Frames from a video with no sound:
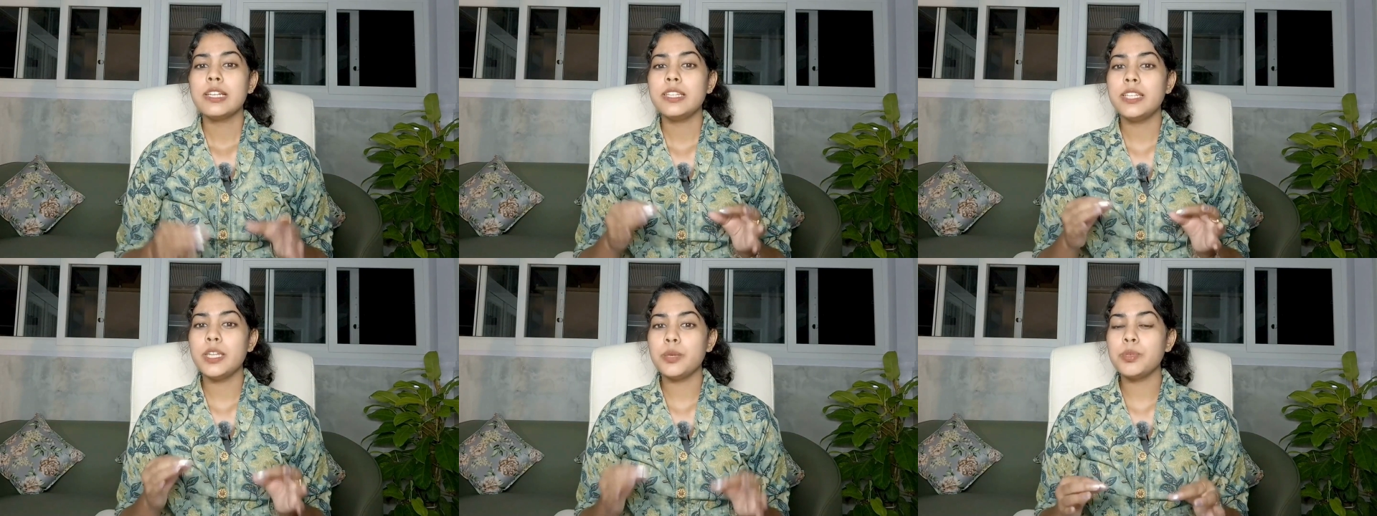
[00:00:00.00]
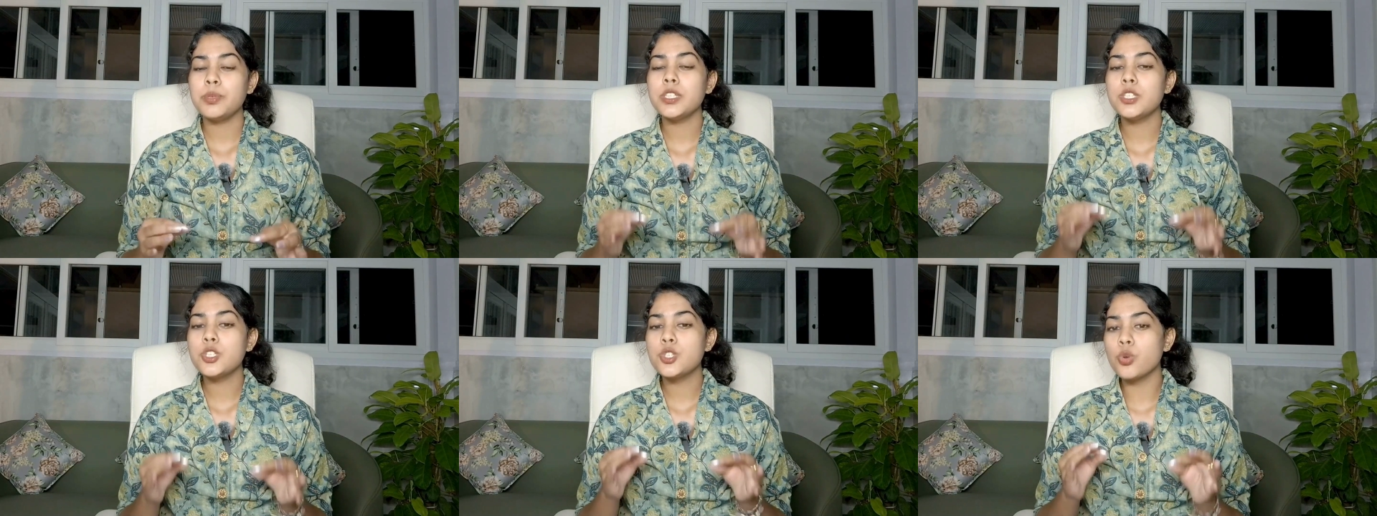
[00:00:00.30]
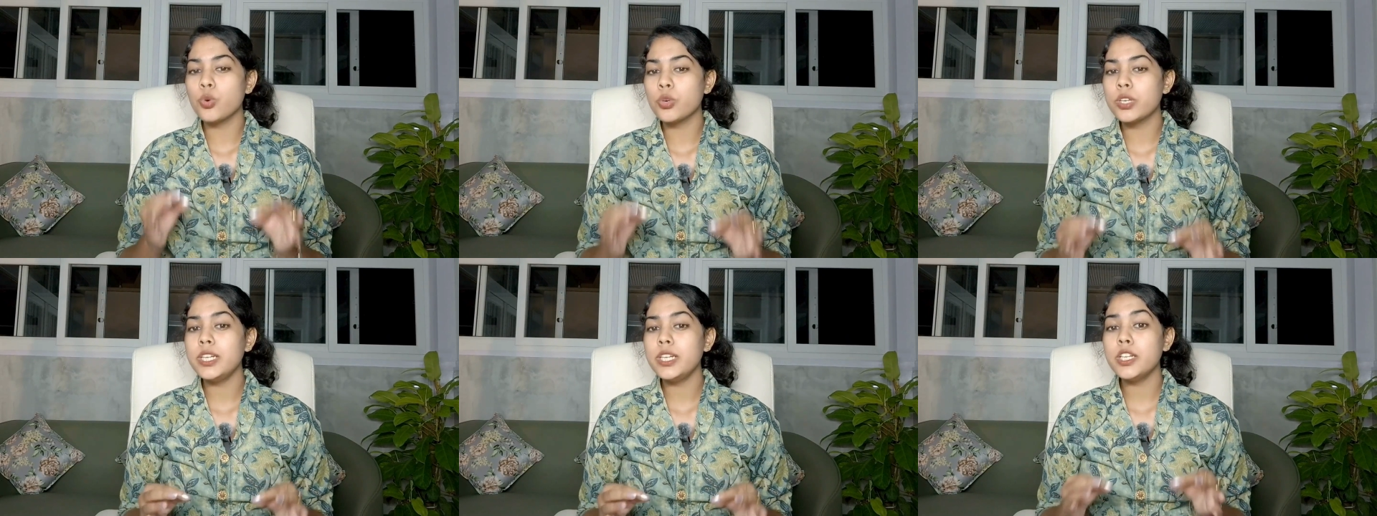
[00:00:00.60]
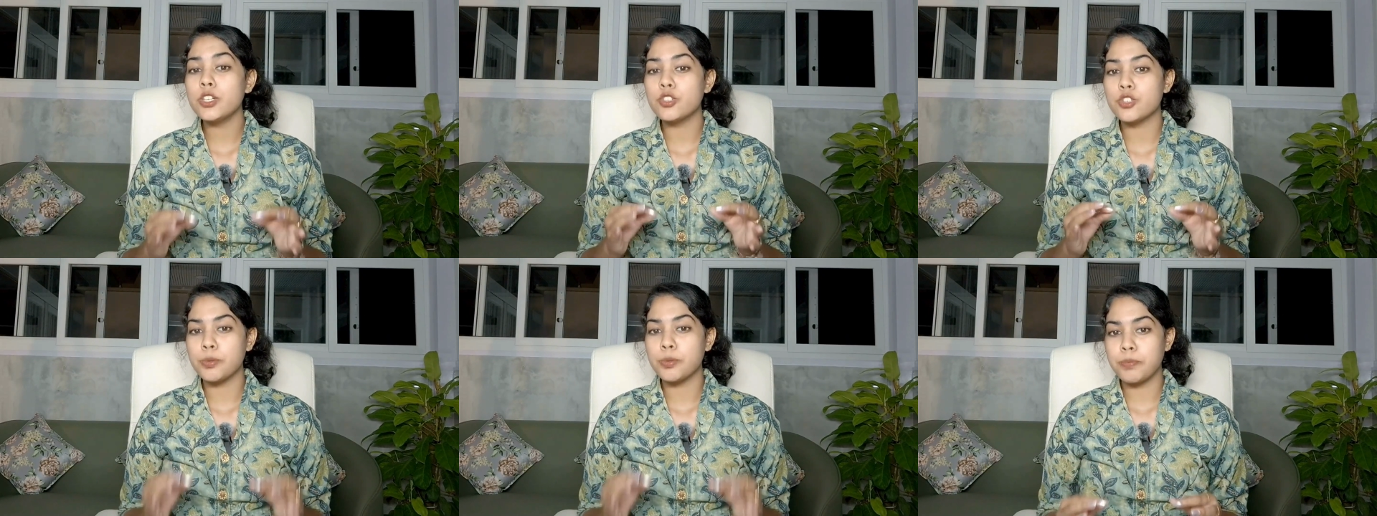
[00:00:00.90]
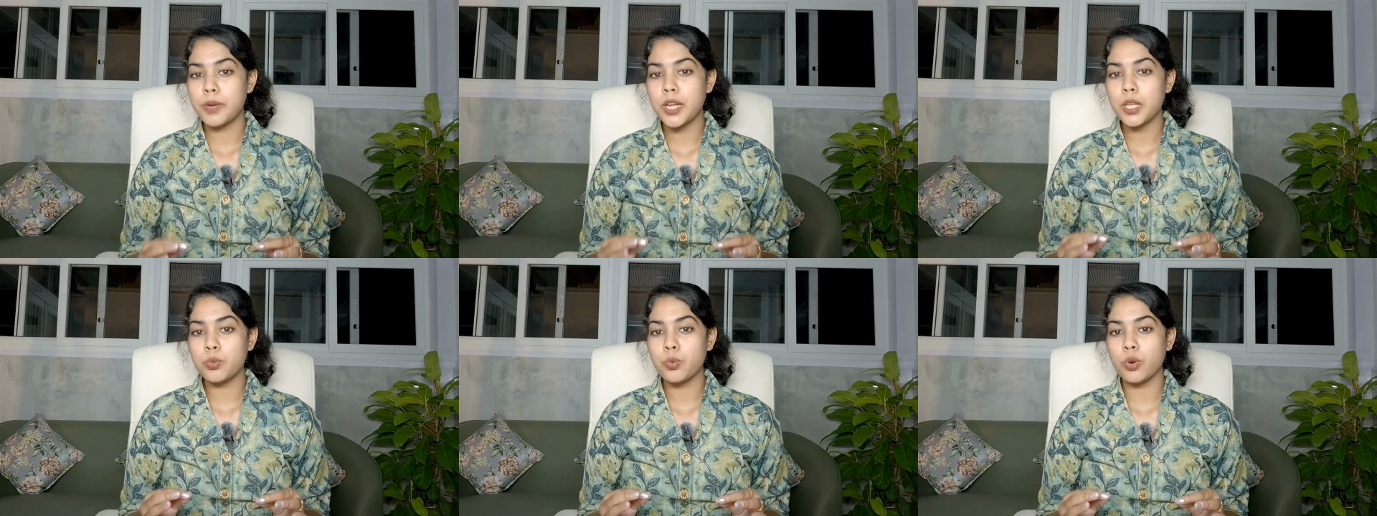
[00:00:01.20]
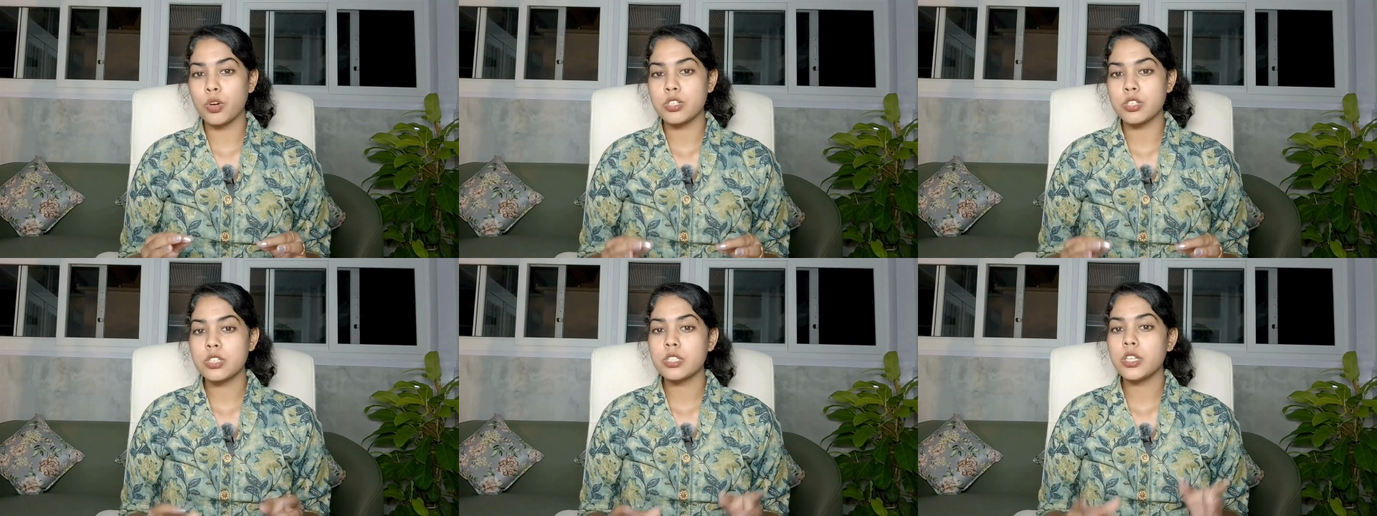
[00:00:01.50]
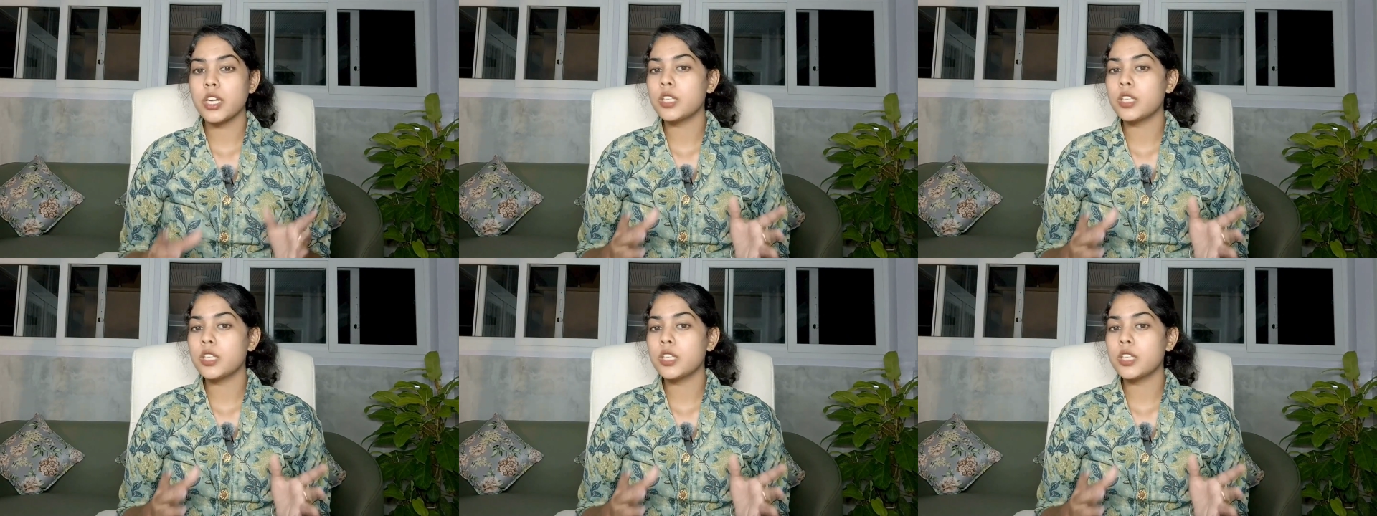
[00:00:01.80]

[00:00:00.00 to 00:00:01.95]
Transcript: they will totally repel water